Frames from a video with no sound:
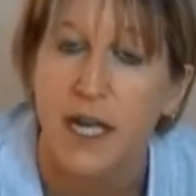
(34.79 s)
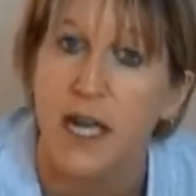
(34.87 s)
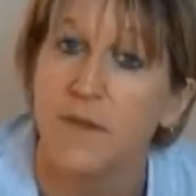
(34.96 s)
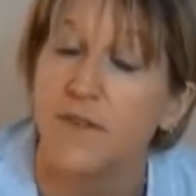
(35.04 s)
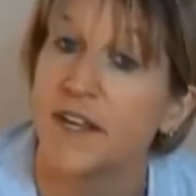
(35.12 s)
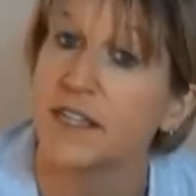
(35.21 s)

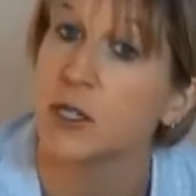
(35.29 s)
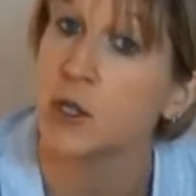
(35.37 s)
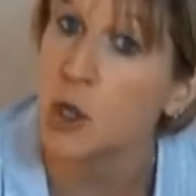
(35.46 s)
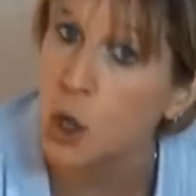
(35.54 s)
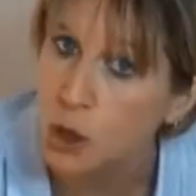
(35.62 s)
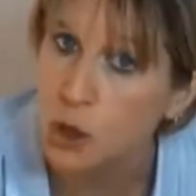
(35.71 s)
If it is
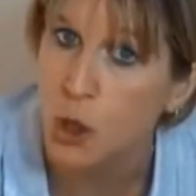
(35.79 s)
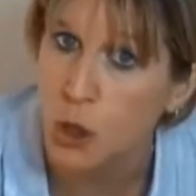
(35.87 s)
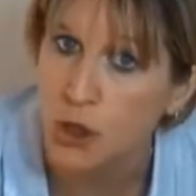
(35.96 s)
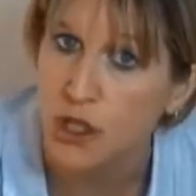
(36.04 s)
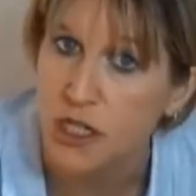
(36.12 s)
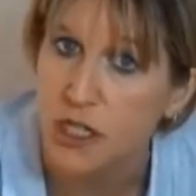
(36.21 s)
not
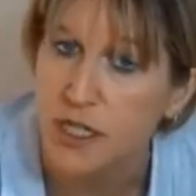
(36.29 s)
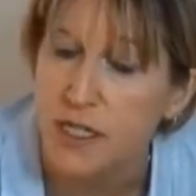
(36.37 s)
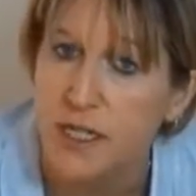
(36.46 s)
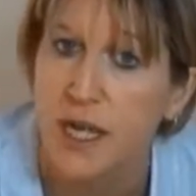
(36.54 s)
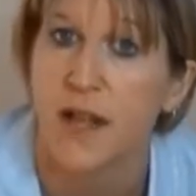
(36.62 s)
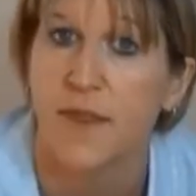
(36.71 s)

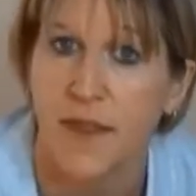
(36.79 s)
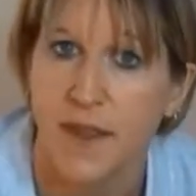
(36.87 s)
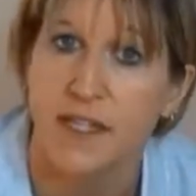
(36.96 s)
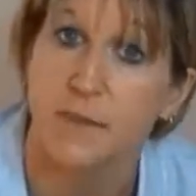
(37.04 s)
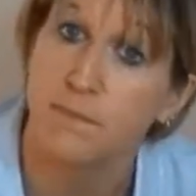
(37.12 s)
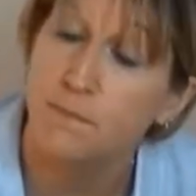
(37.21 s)
conscious, then
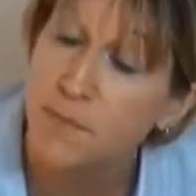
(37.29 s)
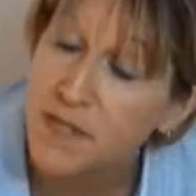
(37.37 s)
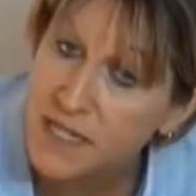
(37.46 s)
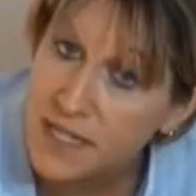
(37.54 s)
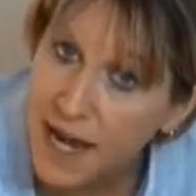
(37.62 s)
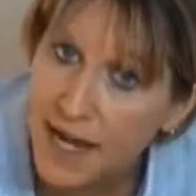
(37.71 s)
there's a
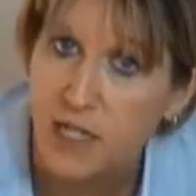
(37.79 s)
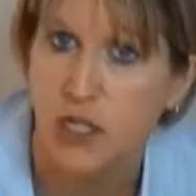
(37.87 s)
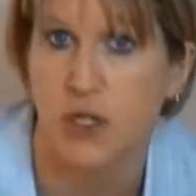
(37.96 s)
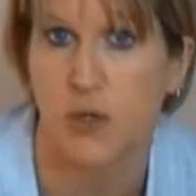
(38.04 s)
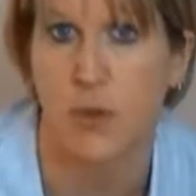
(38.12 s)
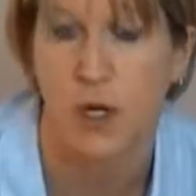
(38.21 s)

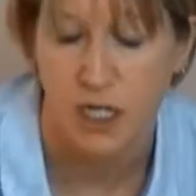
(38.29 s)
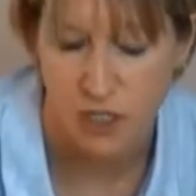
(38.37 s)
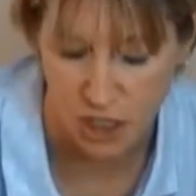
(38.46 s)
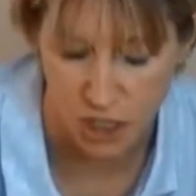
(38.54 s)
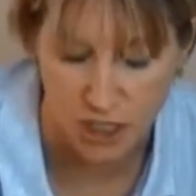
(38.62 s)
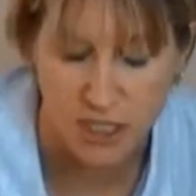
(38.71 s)
potential
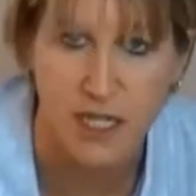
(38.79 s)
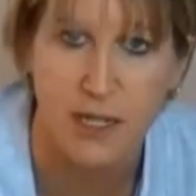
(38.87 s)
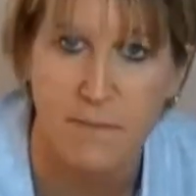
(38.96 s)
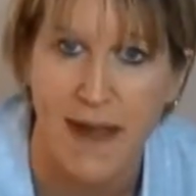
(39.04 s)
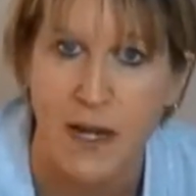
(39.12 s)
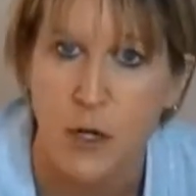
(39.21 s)
chance that
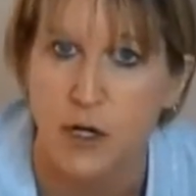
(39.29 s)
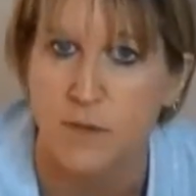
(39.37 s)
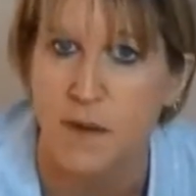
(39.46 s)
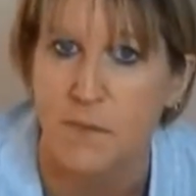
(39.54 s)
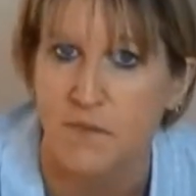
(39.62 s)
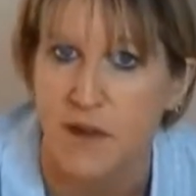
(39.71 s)
it may not
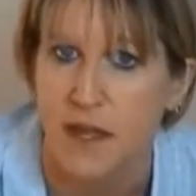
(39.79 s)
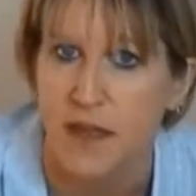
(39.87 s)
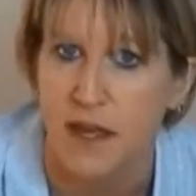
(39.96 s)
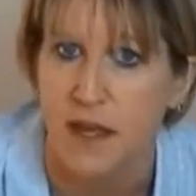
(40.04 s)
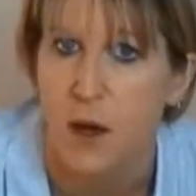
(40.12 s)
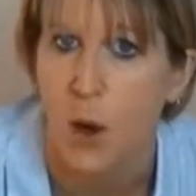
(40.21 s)
be
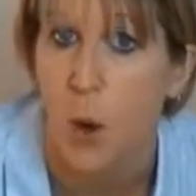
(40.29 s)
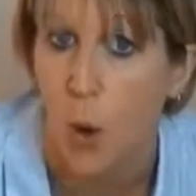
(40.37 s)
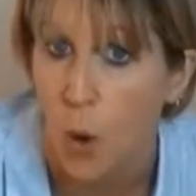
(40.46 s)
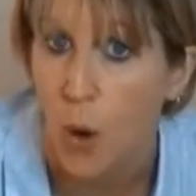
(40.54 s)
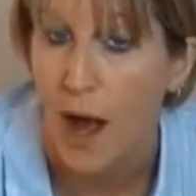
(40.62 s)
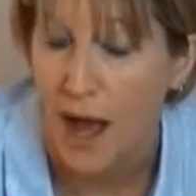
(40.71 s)
breathing
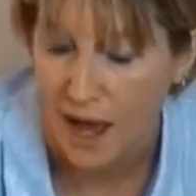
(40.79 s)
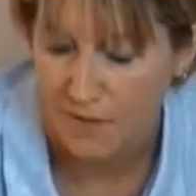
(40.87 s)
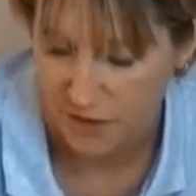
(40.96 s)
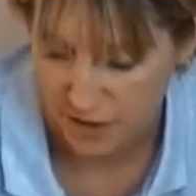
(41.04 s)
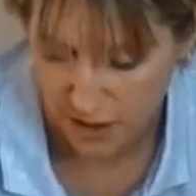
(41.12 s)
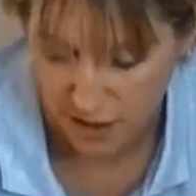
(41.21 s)
or
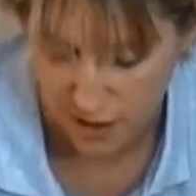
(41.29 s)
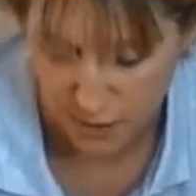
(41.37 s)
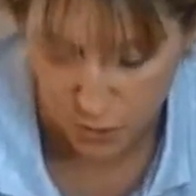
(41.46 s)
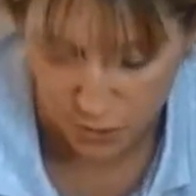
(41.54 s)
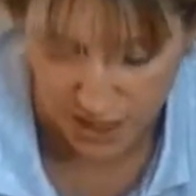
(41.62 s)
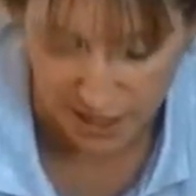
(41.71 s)

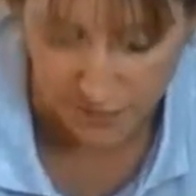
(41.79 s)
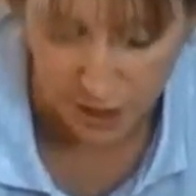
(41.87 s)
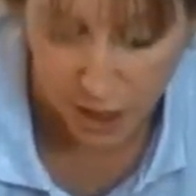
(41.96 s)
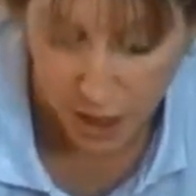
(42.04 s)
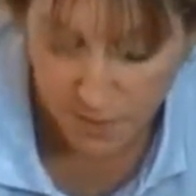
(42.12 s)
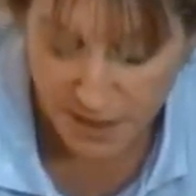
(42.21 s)
not have a
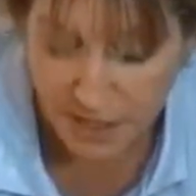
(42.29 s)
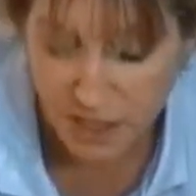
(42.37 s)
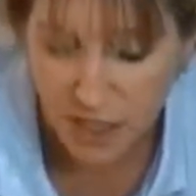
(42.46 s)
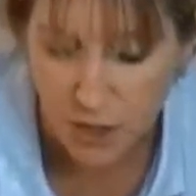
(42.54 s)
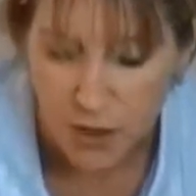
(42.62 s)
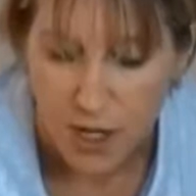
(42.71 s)
heartbeat.
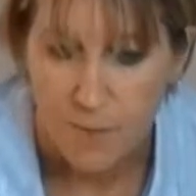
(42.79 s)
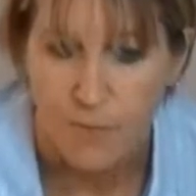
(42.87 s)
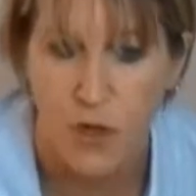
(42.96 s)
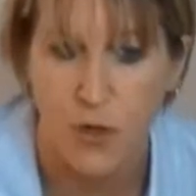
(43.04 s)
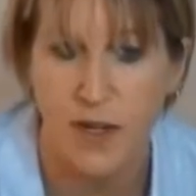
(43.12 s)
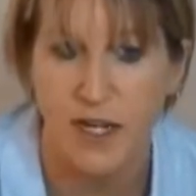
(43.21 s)
So
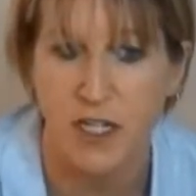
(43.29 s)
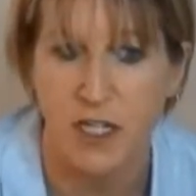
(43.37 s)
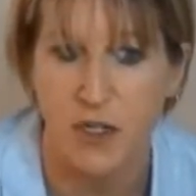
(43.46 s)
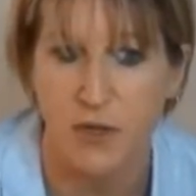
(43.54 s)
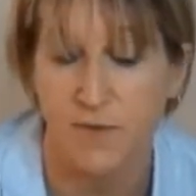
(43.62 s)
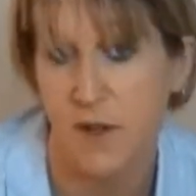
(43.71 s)
you need
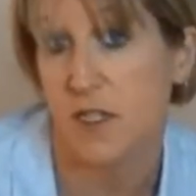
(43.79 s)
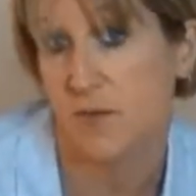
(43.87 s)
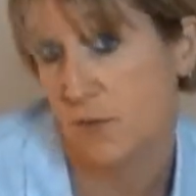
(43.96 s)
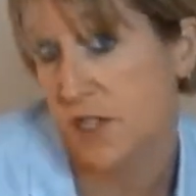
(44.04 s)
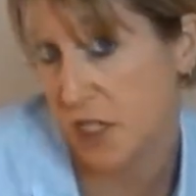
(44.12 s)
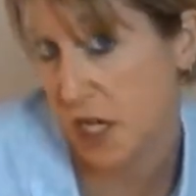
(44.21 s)
to, first
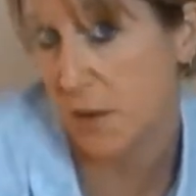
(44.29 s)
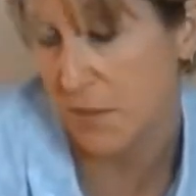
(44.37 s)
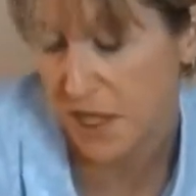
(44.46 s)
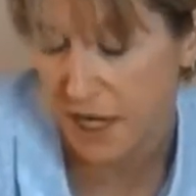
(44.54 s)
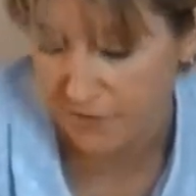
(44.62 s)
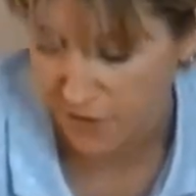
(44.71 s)
of all,
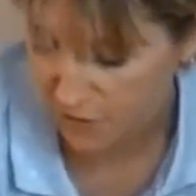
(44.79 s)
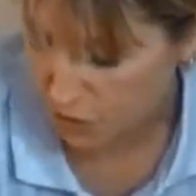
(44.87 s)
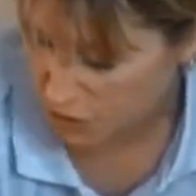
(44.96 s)
determine the level of